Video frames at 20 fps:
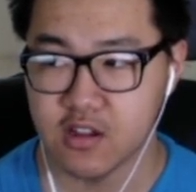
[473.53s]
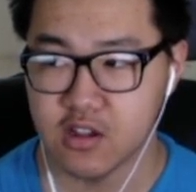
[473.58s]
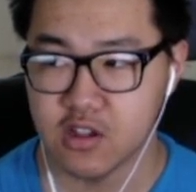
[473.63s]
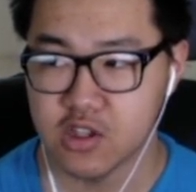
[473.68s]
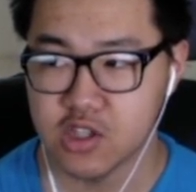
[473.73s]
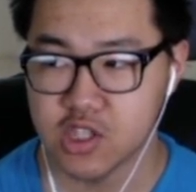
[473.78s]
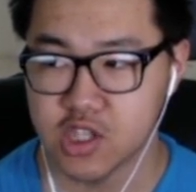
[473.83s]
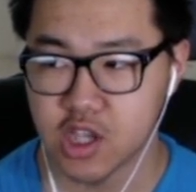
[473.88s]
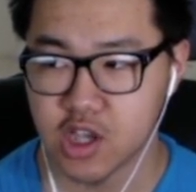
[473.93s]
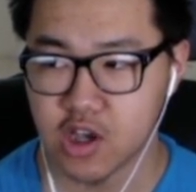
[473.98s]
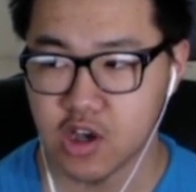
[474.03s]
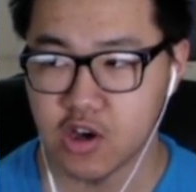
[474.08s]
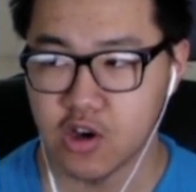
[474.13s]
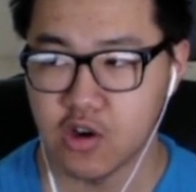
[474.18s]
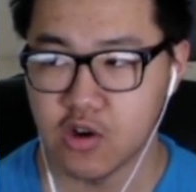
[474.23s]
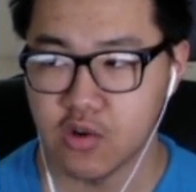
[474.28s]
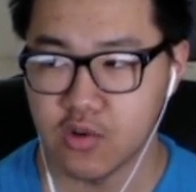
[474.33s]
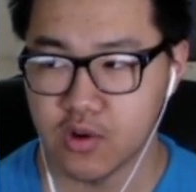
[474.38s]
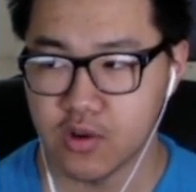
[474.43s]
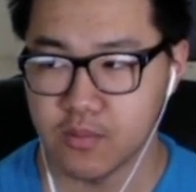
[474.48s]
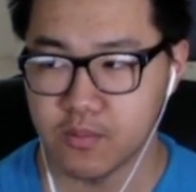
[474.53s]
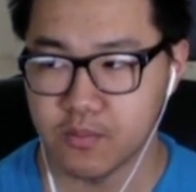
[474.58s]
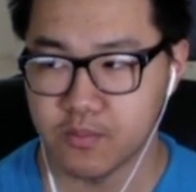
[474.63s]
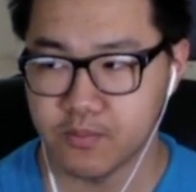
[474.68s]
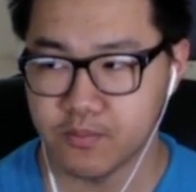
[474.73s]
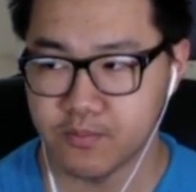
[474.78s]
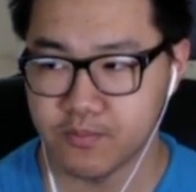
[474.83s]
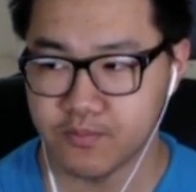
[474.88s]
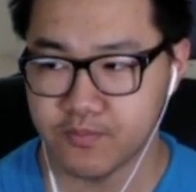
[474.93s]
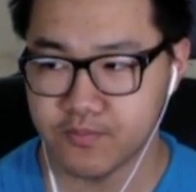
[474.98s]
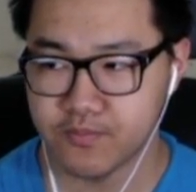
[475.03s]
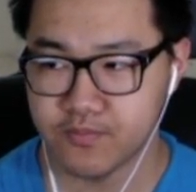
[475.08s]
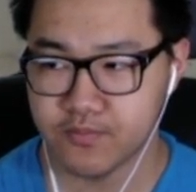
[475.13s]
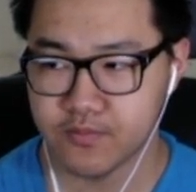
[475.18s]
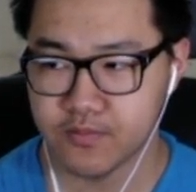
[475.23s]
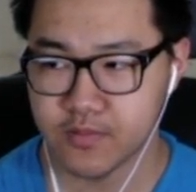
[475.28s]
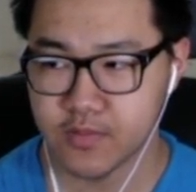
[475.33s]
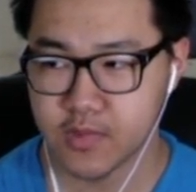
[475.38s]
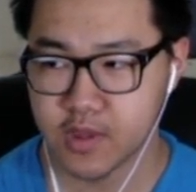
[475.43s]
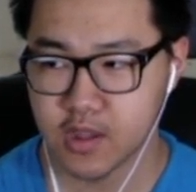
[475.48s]
So
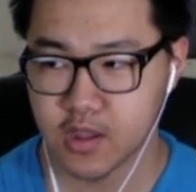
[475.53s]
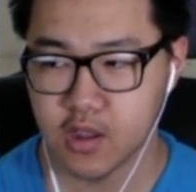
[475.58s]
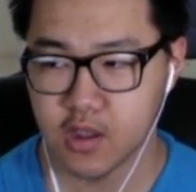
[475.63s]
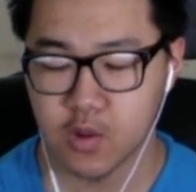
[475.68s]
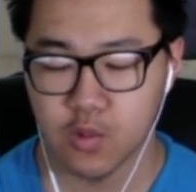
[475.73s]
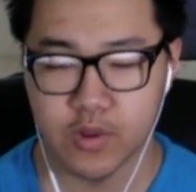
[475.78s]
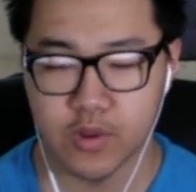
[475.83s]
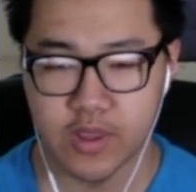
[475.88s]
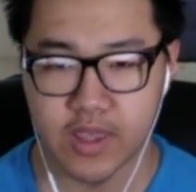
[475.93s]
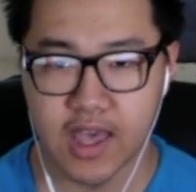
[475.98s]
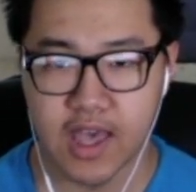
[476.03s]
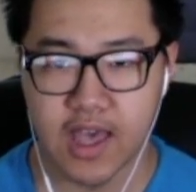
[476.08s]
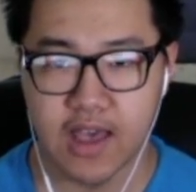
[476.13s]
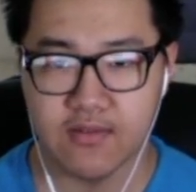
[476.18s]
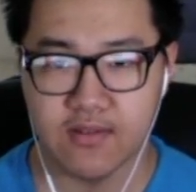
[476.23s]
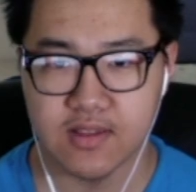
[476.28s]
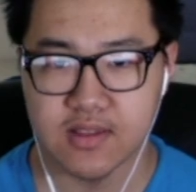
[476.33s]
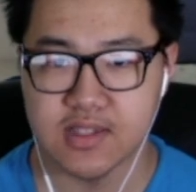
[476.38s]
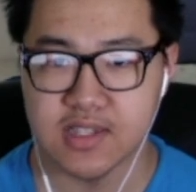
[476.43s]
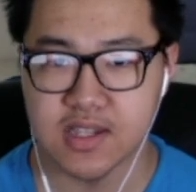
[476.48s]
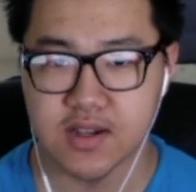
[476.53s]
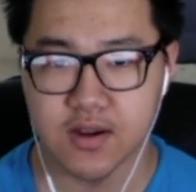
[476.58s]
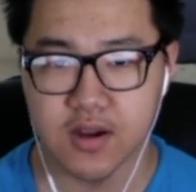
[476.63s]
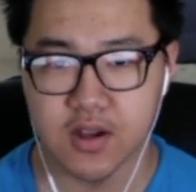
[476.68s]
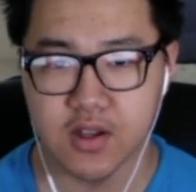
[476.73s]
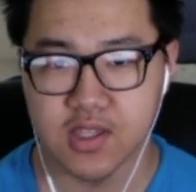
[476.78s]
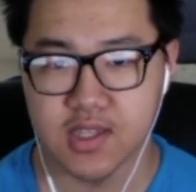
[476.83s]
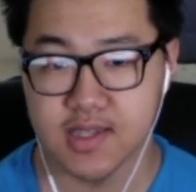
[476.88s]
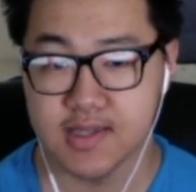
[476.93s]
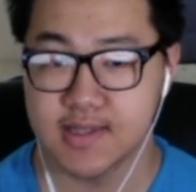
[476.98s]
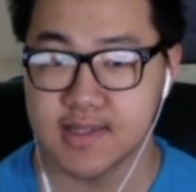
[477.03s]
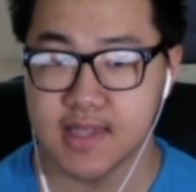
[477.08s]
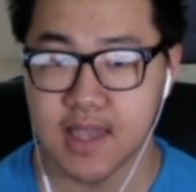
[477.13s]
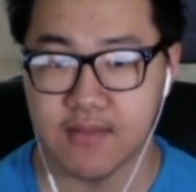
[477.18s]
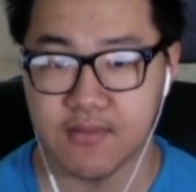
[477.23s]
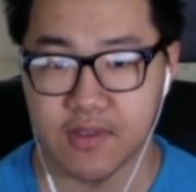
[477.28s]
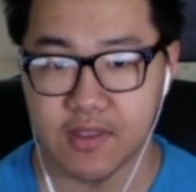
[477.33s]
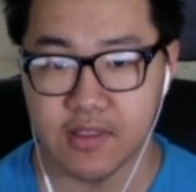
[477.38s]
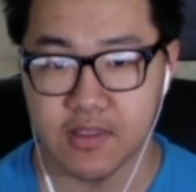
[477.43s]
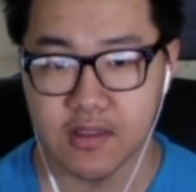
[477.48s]
we have 0 to
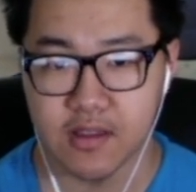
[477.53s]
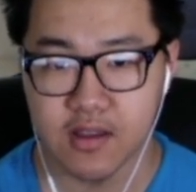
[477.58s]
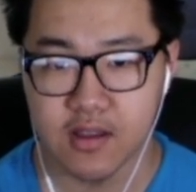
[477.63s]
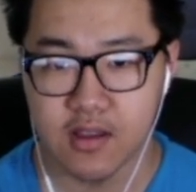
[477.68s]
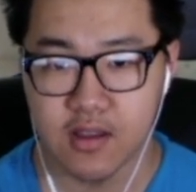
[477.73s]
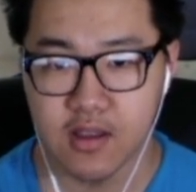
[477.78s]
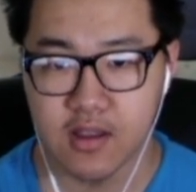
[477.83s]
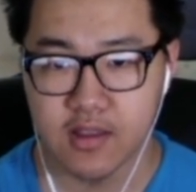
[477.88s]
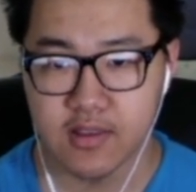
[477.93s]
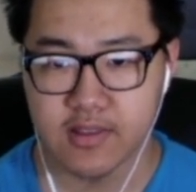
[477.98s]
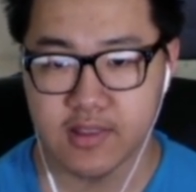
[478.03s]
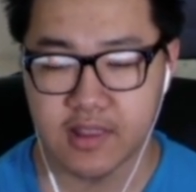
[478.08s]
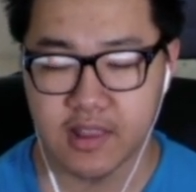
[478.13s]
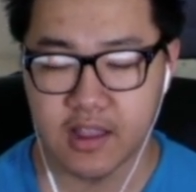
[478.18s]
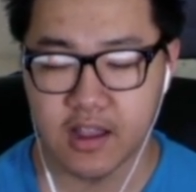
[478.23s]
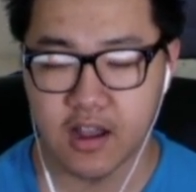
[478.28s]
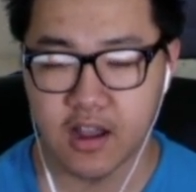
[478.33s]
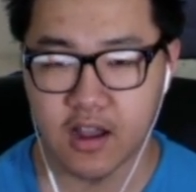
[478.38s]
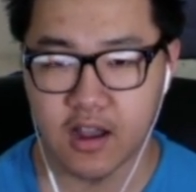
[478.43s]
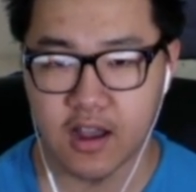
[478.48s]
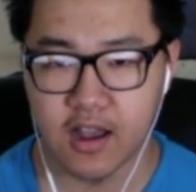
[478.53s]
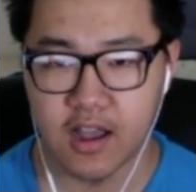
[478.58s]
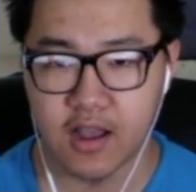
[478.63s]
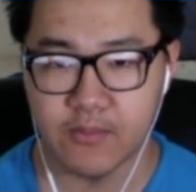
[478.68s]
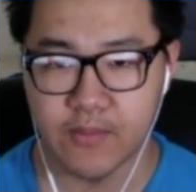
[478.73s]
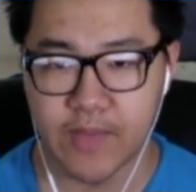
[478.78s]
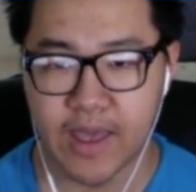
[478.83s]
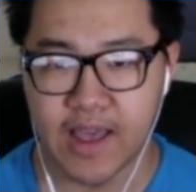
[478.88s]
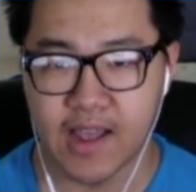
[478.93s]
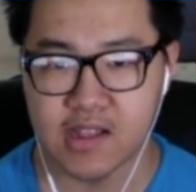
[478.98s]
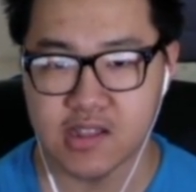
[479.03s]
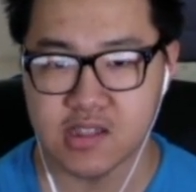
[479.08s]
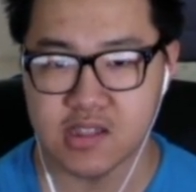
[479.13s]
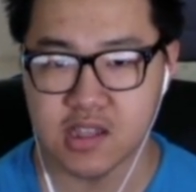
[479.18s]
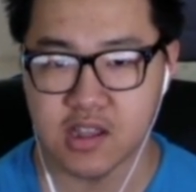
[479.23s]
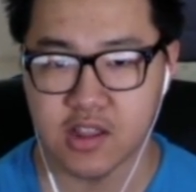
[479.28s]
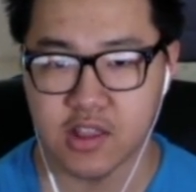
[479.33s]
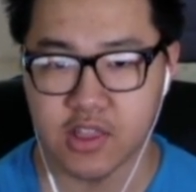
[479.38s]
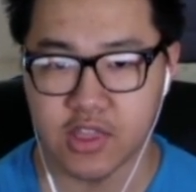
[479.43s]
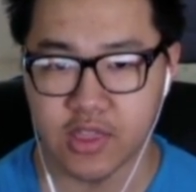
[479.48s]
7 as
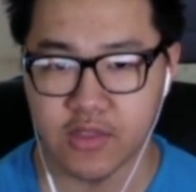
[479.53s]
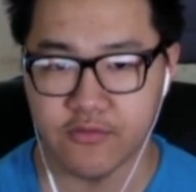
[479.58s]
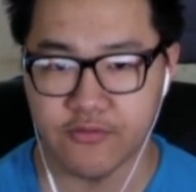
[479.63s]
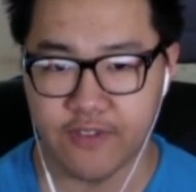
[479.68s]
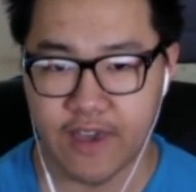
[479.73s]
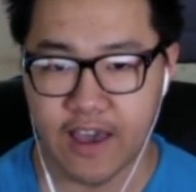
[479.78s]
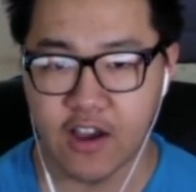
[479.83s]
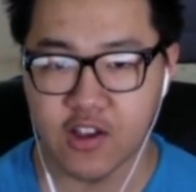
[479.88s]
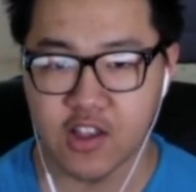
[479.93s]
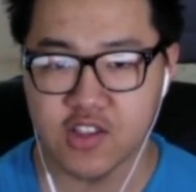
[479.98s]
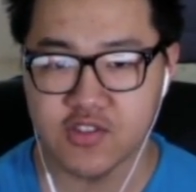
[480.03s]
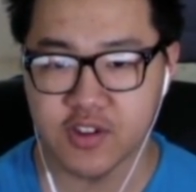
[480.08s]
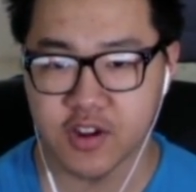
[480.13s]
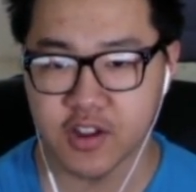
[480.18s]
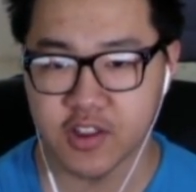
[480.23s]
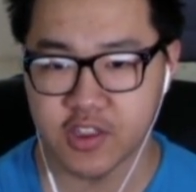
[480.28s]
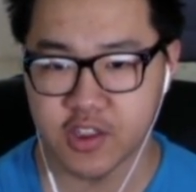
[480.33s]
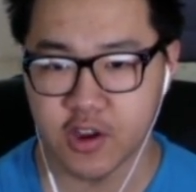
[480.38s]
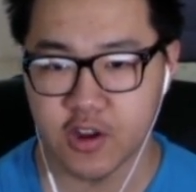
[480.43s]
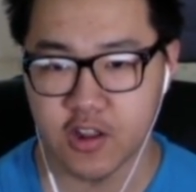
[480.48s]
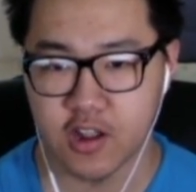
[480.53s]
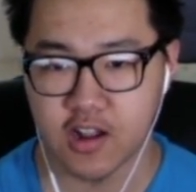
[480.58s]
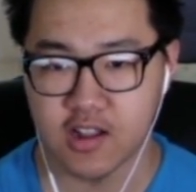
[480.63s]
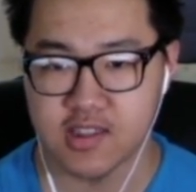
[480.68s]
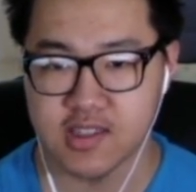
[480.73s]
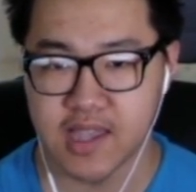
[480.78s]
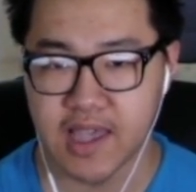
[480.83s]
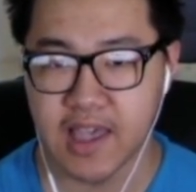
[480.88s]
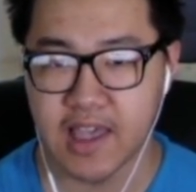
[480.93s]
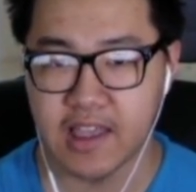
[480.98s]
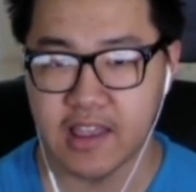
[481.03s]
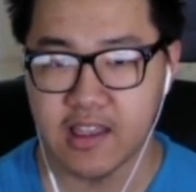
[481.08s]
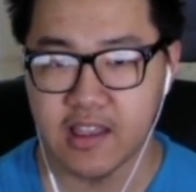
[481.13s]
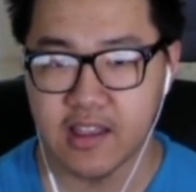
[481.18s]
values for the third octet